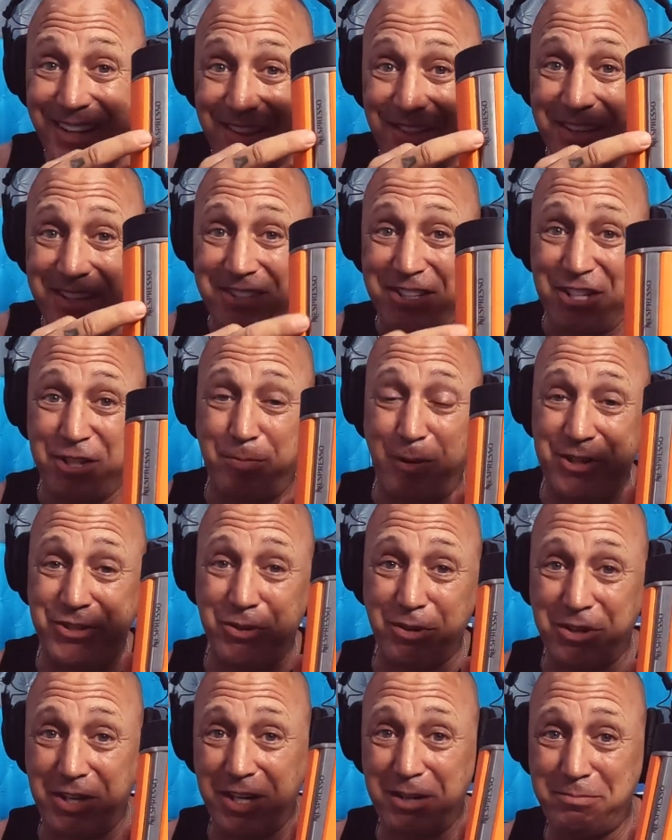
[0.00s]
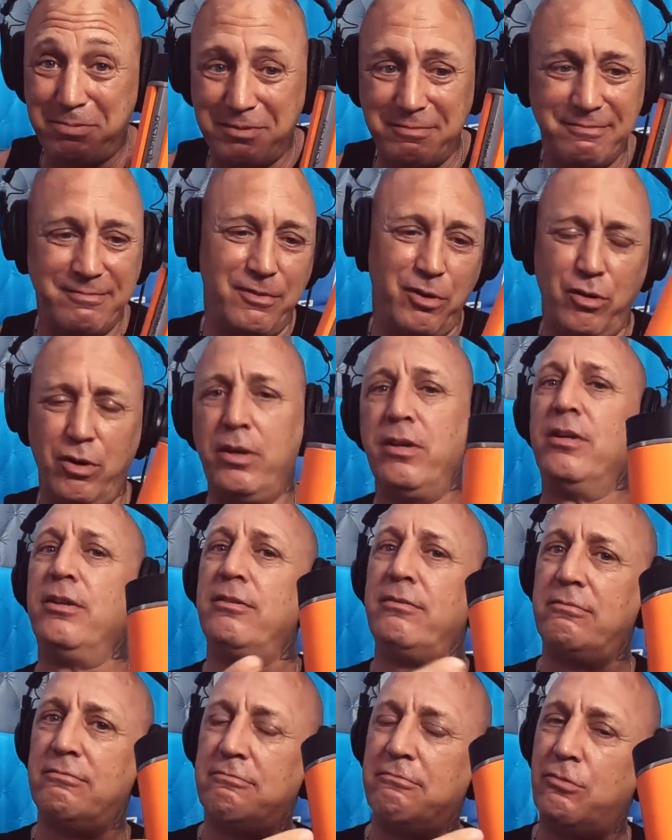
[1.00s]
This Nespresso cup,
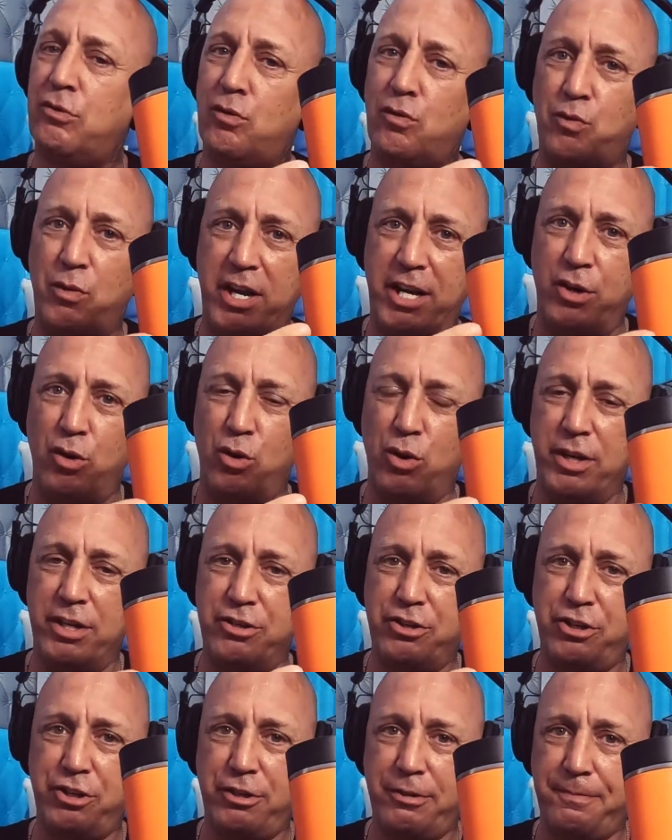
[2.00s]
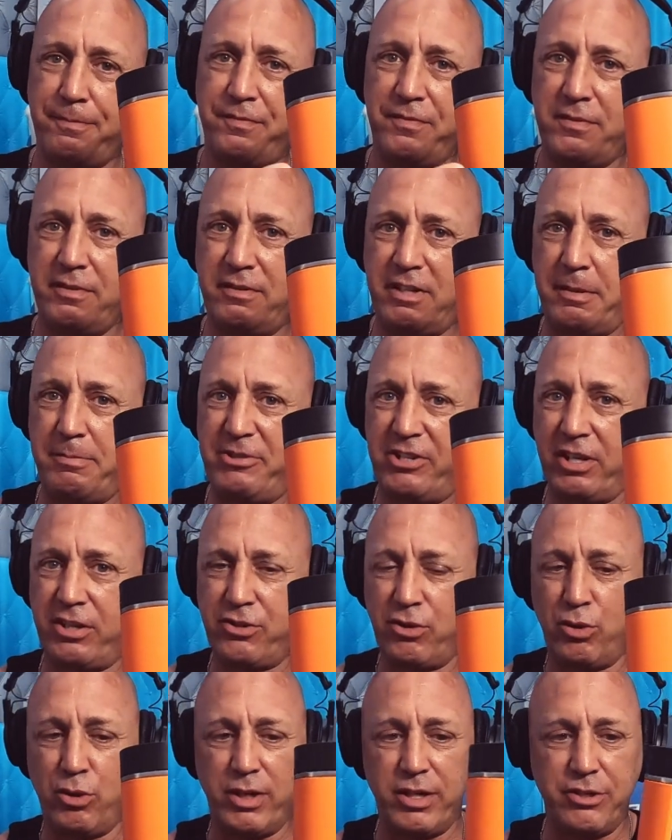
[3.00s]
Raid Orange, Deep
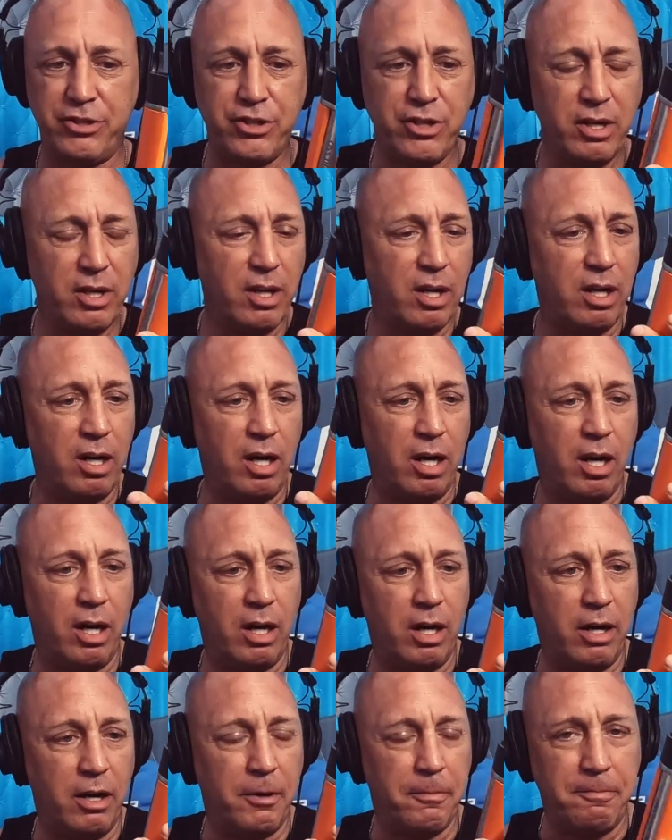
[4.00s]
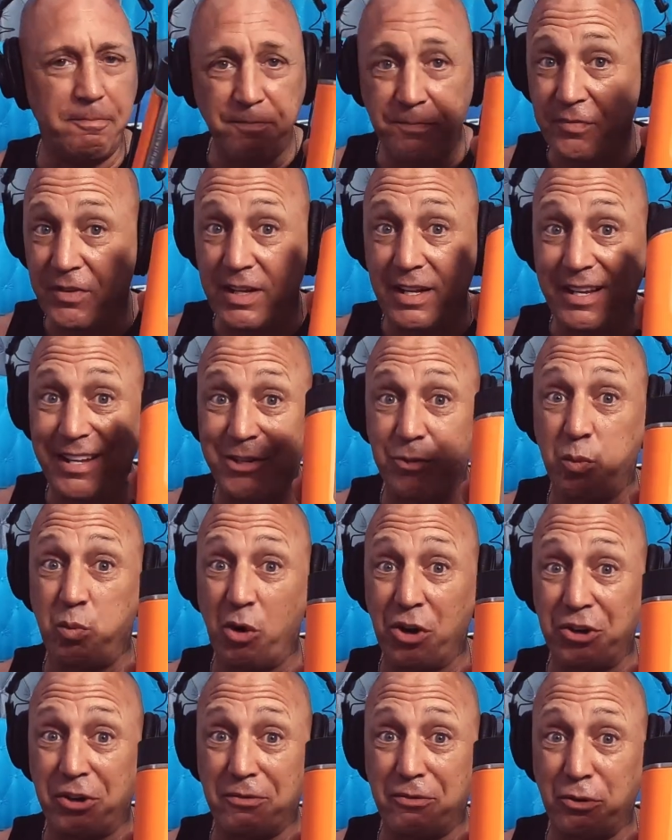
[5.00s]
Six Orange, is
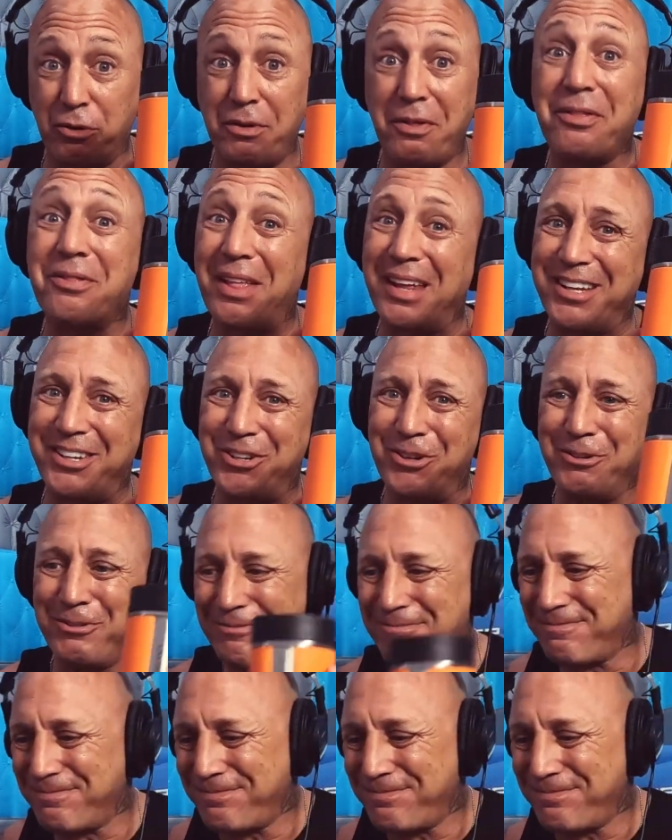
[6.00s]
wonderful. Thank you.